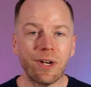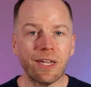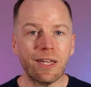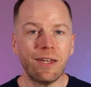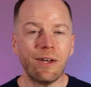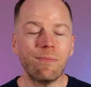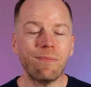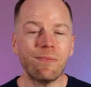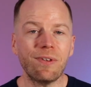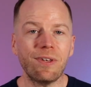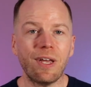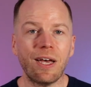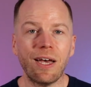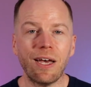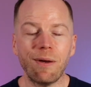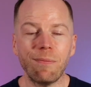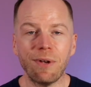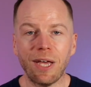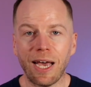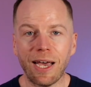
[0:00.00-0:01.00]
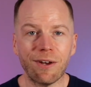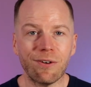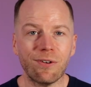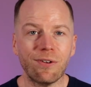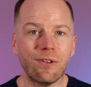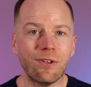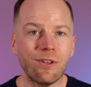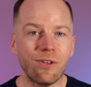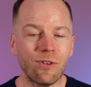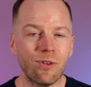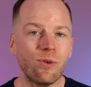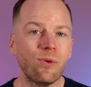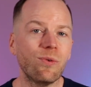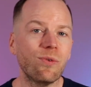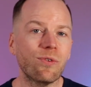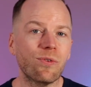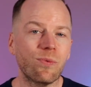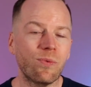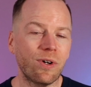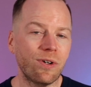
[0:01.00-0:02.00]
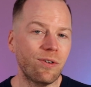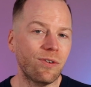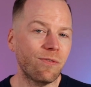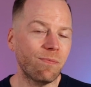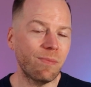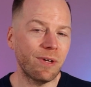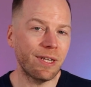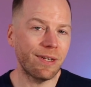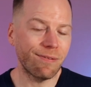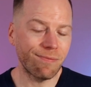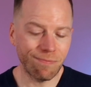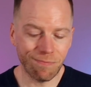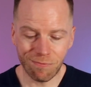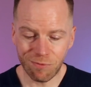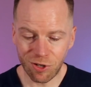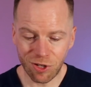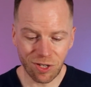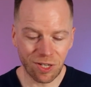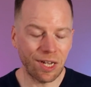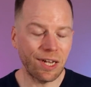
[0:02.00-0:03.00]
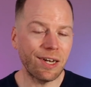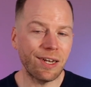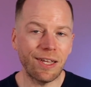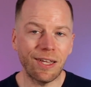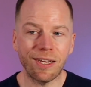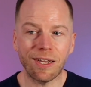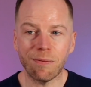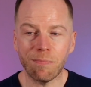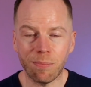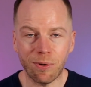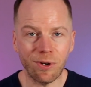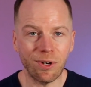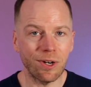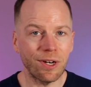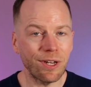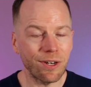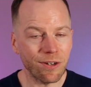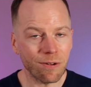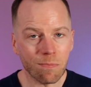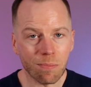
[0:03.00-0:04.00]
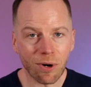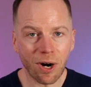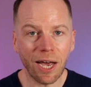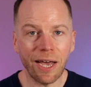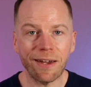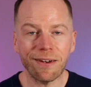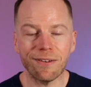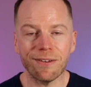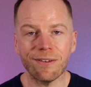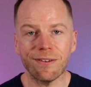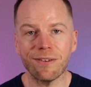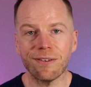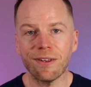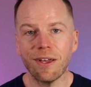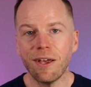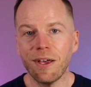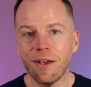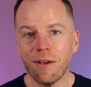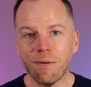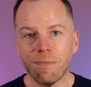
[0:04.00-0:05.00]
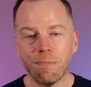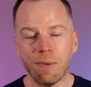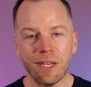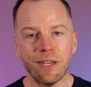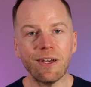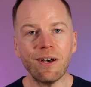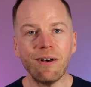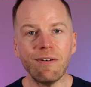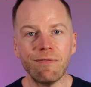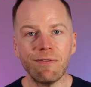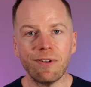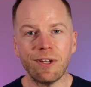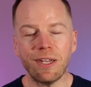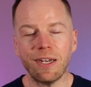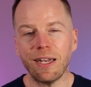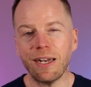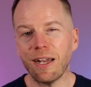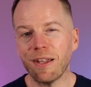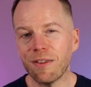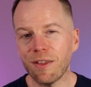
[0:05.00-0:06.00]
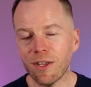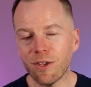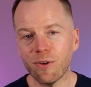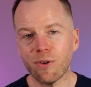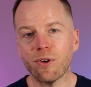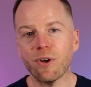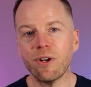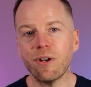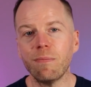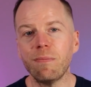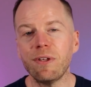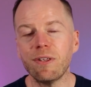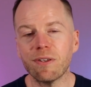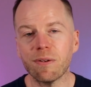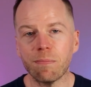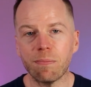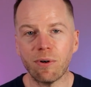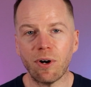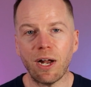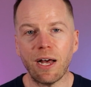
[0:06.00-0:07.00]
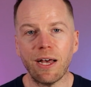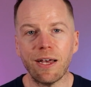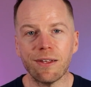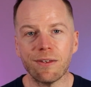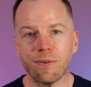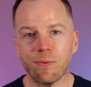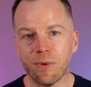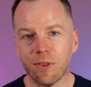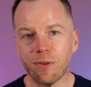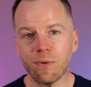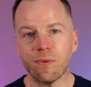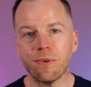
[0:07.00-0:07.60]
it comes time to actually use what you've been studying and put it into practice, be confident, and I think you're going to be surprised with the